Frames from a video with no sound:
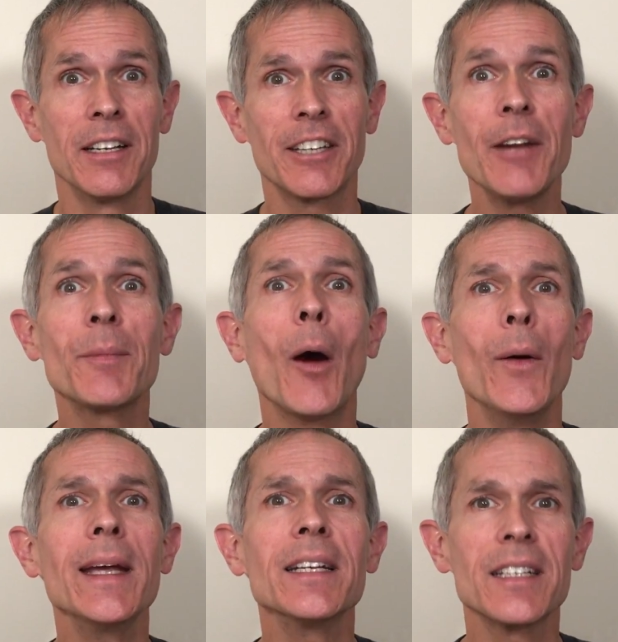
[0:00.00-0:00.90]
Keep
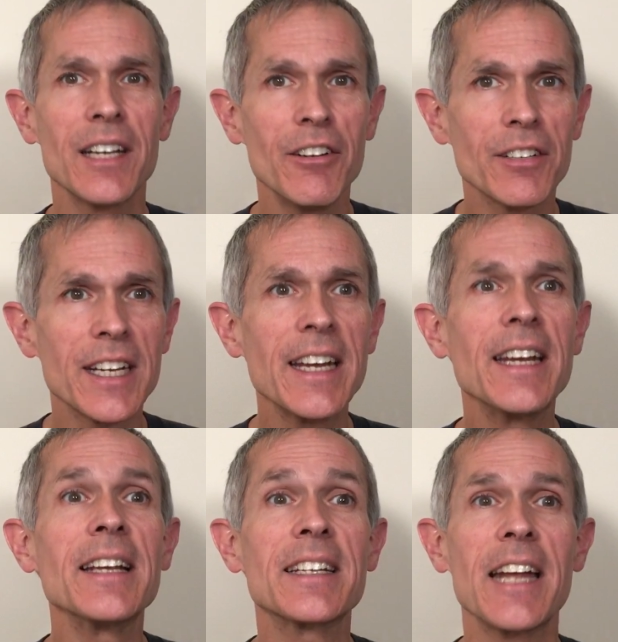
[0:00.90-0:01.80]
going until you're
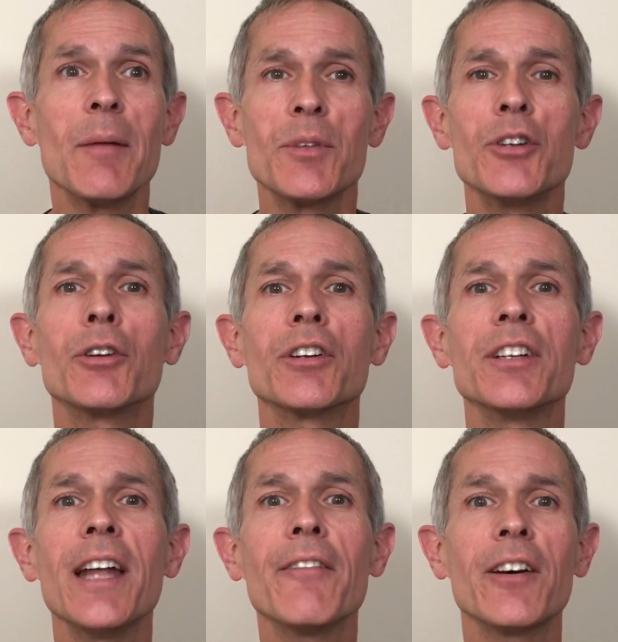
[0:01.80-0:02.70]
taking steps you could
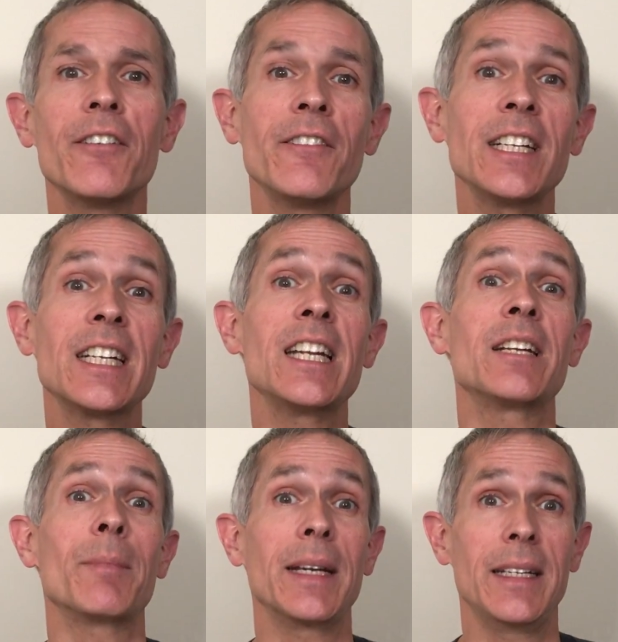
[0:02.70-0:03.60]
never have
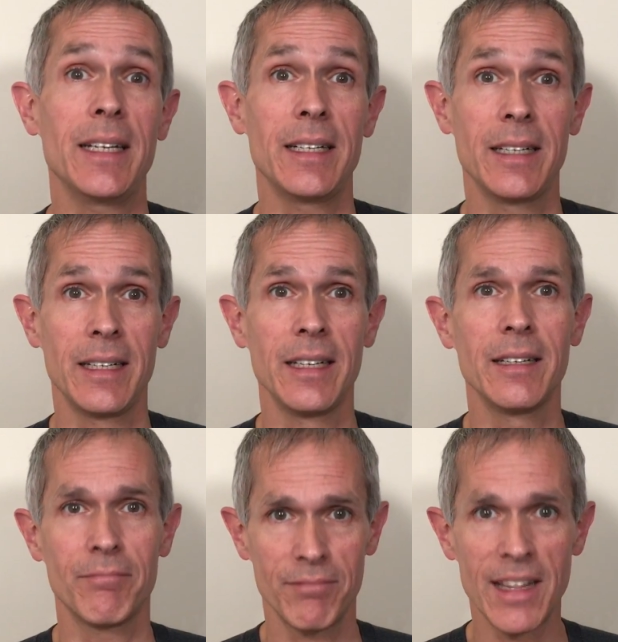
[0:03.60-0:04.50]
anticipated.
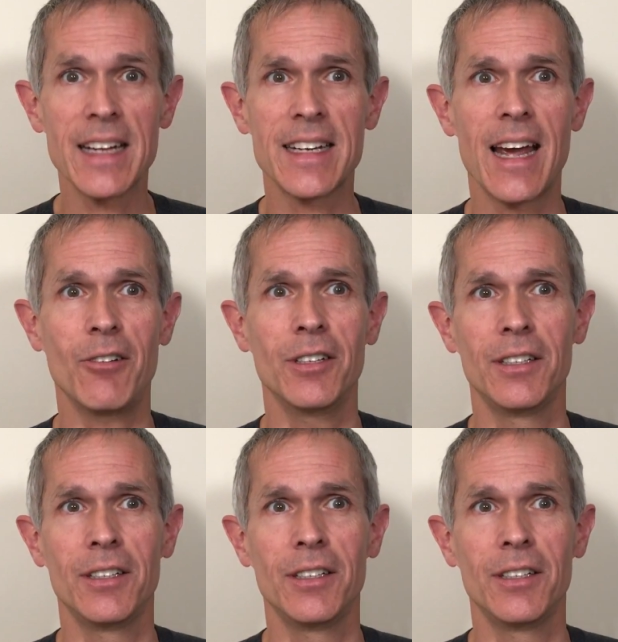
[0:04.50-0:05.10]
That's how.